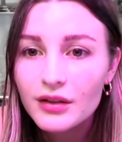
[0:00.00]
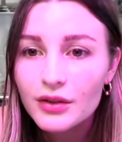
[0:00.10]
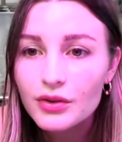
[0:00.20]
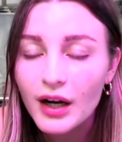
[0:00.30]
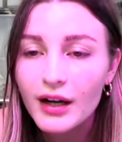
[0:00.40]

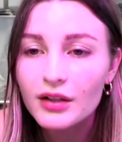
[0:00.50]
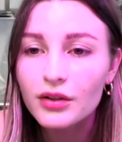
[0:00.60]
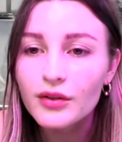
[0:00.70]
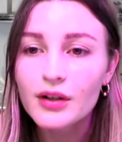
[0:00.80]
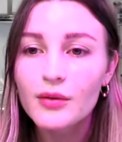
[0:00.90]
You tried
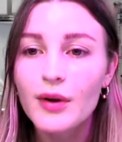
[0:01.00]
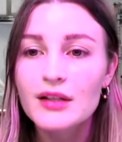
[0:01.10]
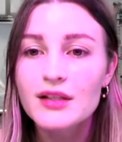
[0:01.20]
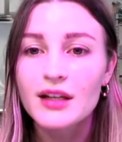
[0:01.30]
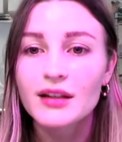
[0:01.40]
cloning
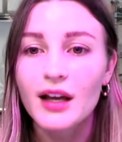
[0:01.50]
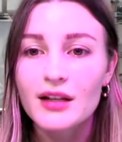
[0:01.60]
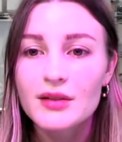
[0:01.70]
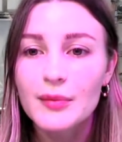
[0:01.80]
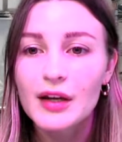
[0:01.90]
Wednesday,
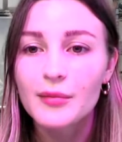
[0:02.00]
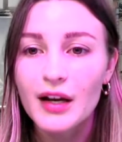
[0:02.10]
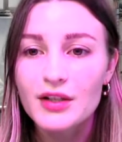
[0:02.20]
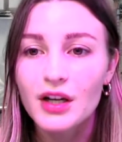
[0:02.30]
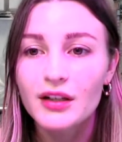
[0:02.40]
Lion's Mane,
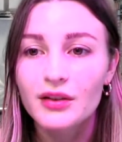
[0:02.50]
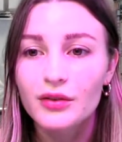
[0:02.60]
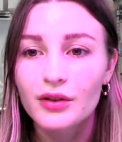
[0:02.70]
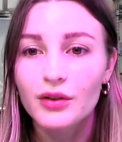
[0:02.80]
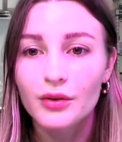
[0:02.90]

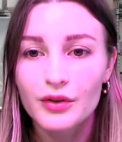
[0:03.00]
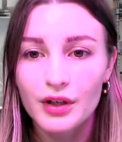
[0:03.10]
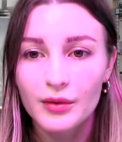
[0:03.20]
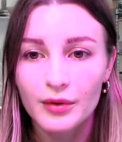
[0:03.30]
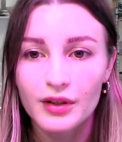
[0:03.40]
Maitake, the glow in the
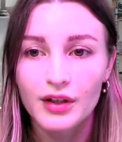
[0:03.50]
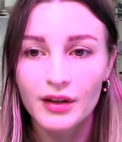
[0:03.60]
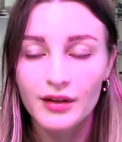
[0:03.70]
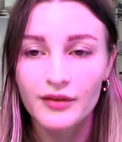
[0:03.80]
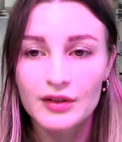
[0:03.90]
dark one,
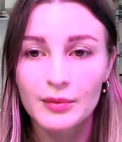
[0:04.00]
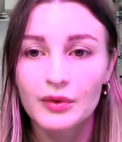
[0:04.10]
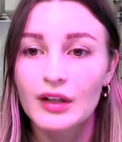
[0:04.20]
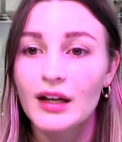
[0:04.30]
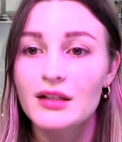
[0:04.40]
nothing
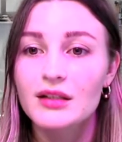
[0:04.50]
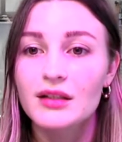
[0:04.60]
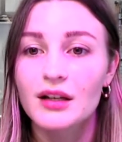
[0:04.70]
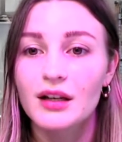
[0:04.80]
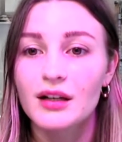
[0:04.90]
visible yet.
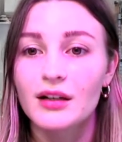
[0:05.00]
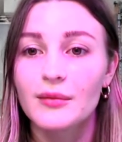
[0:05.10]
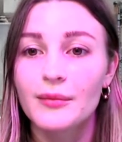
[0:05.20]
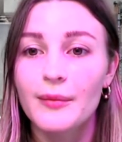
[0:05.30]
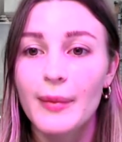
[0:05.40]

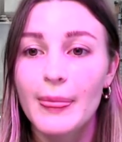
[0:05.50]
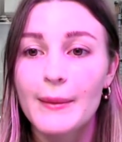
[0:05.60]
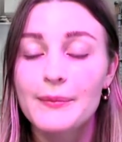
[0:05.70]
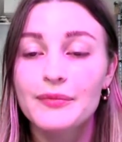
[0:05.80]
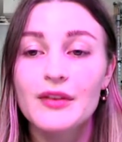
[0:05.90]
Um,
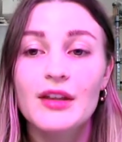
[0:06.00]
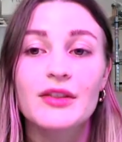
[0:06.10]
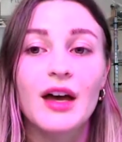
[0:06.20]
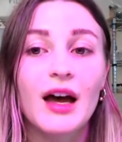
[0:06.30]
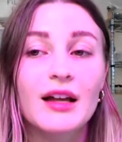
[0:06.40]

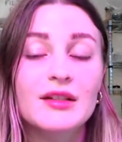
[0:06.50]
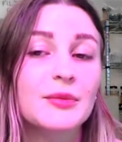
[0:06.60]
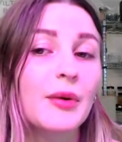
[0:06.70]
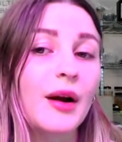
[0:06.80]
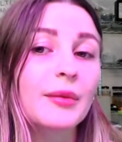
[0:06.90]
that's
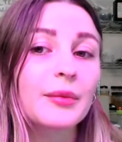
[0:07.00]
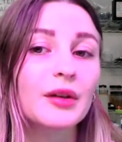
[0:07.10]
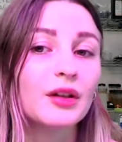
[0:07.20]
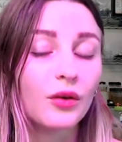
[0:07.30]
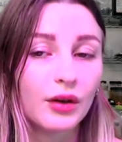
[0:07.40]

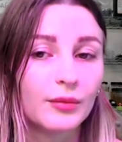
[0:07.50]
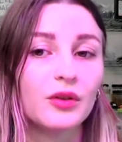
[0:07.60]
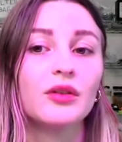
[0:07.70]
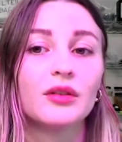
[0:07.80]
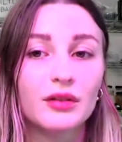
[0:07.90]
probably
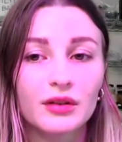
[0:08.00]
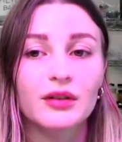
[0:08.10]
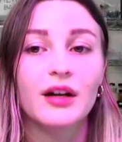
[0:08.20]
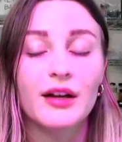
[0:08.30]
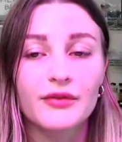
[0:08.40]
normal.
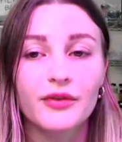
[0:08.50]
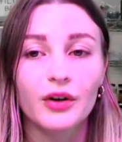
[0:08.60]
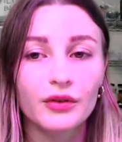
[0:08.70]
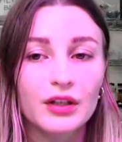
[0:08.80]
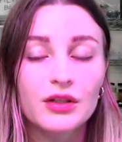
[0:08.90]
It's for
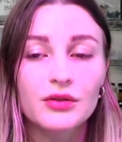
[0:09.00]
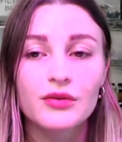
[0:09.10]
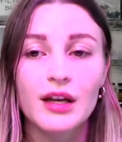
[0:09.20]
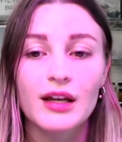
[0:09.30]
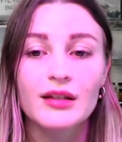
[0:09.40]
only two
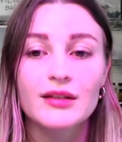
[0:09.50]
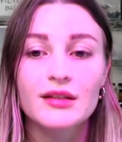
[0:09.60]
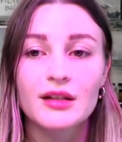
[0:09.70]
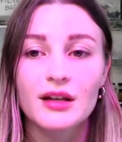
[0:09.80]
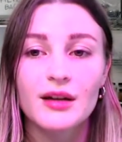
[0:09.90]

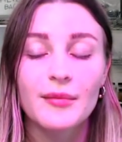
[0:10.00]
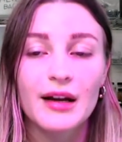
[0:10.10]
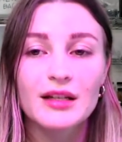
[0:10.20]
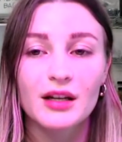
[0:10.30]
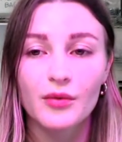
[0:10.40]
days. It
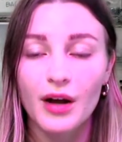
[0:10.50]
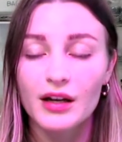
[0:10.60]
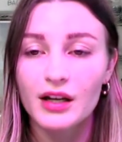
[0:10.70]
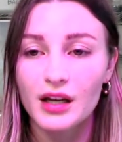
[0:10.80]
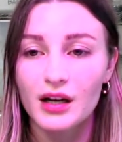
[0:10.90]
might take a while
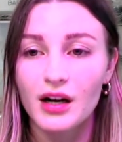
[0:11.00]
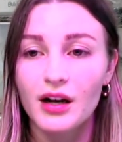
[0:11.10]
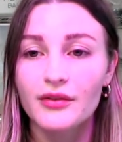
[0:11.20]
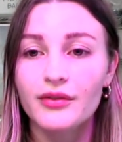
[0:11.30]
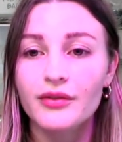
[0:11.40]
to kick
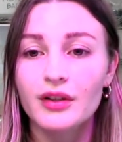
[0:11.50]
off.